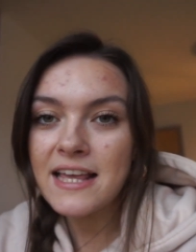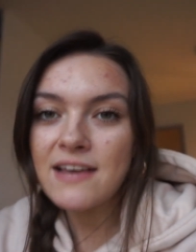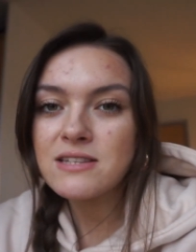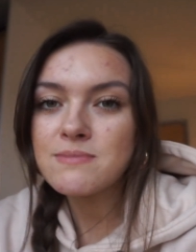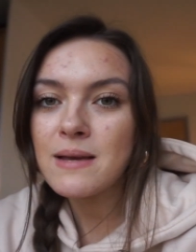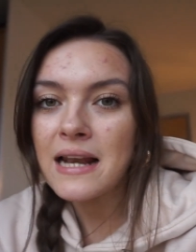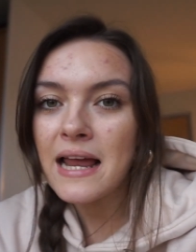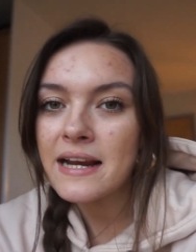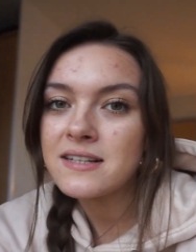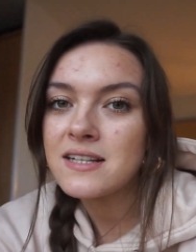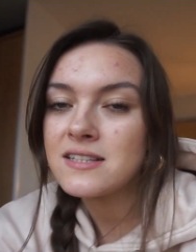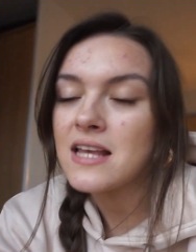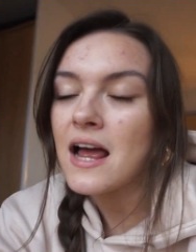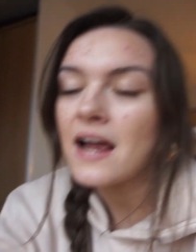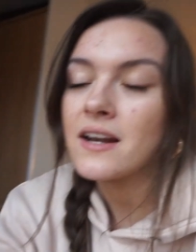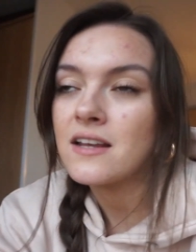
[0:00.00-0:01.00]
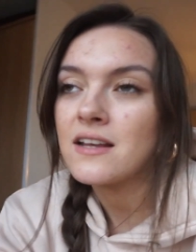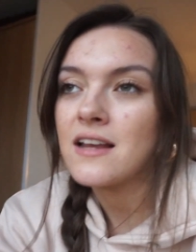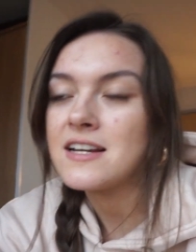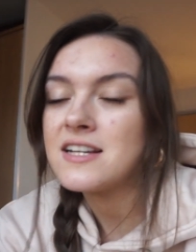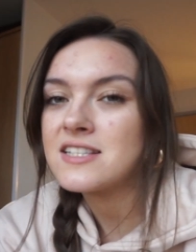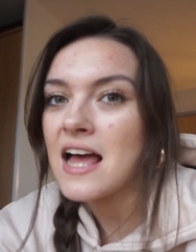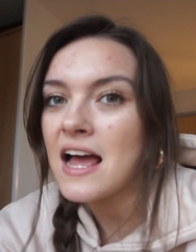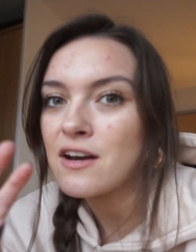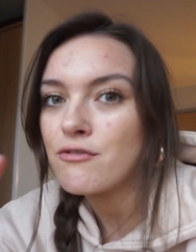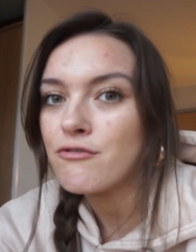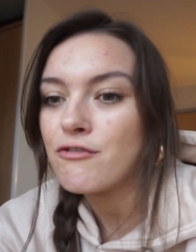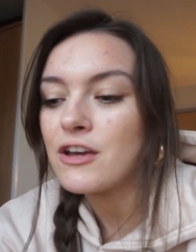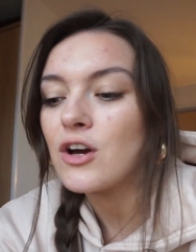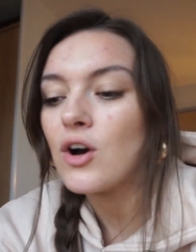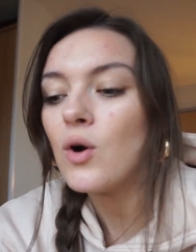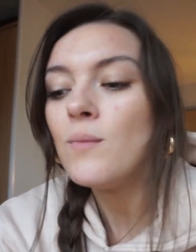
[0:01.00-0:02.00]
gives me like designer designer
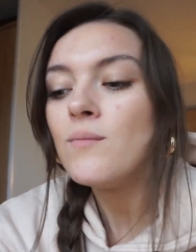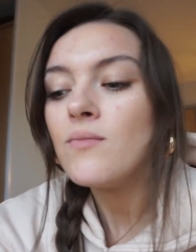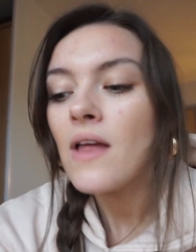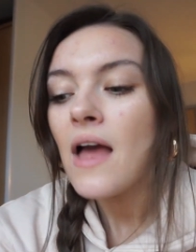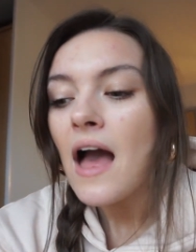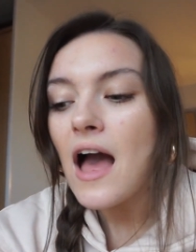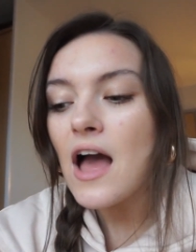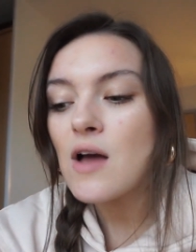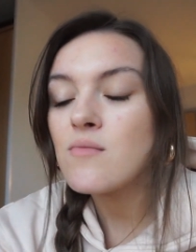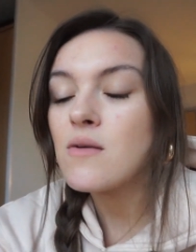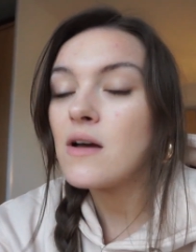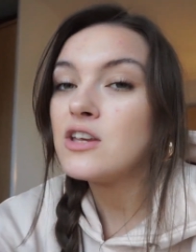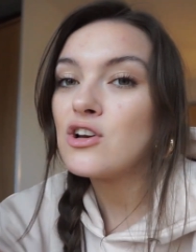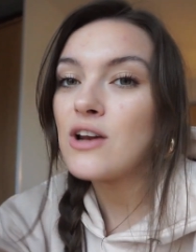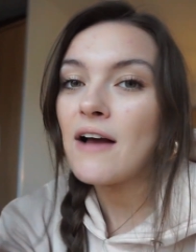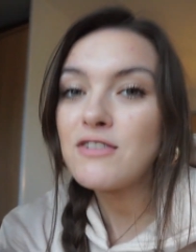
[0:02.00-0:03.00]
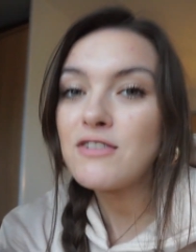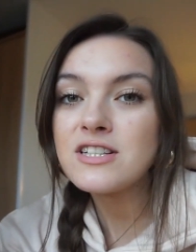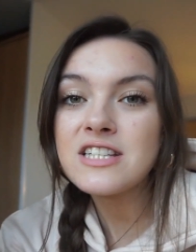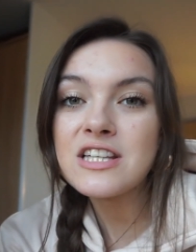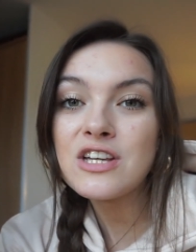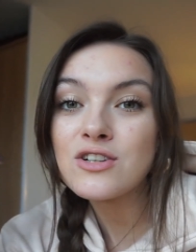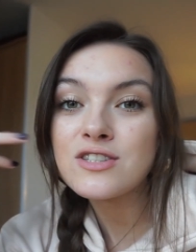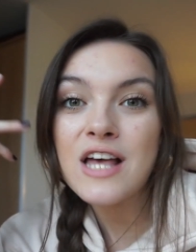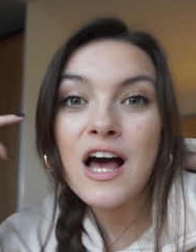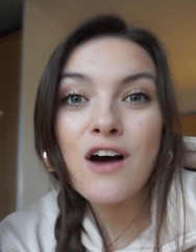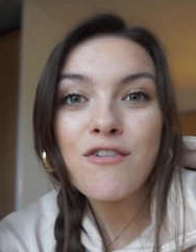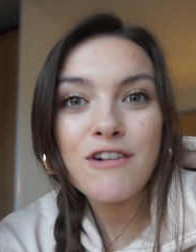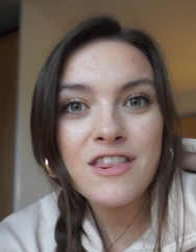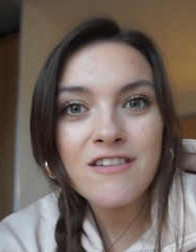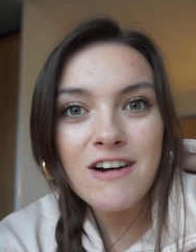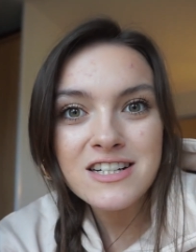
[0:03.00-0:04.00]
feel um, and you'll have to see yourself
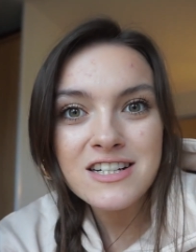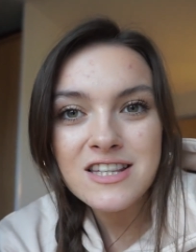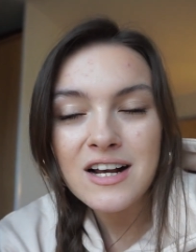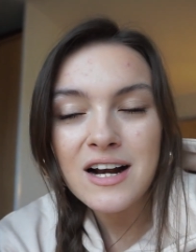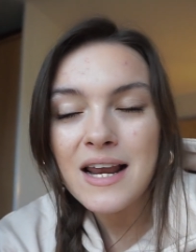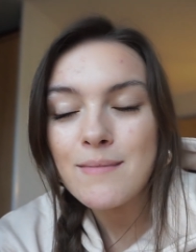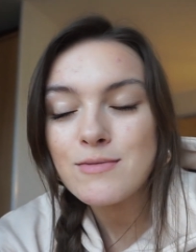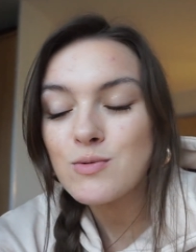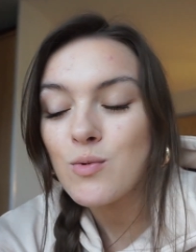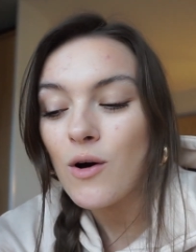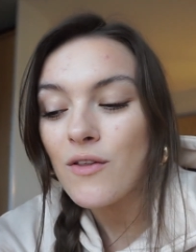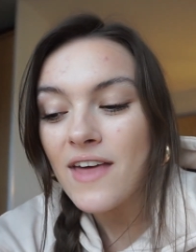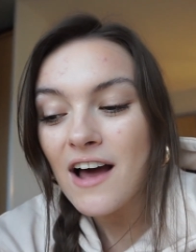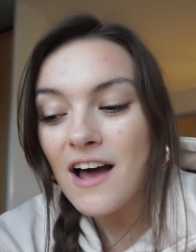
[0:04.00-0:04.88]
in the rest of the clips what the